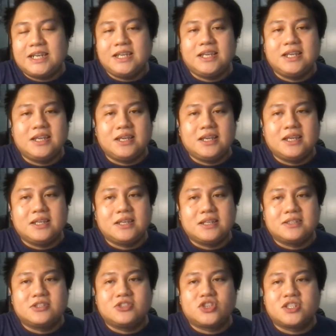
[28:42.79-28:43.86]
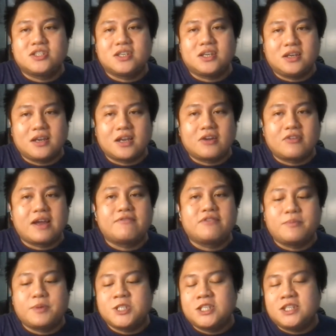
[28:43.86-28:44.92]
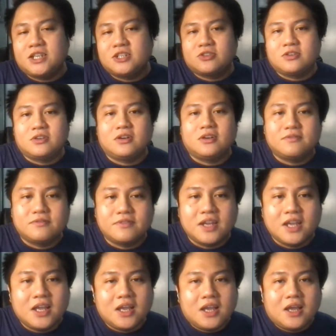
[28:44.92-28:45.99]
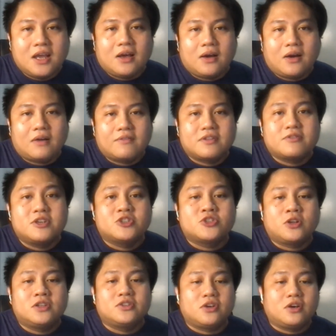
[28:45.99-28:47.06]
basically, it's just a graph representation of the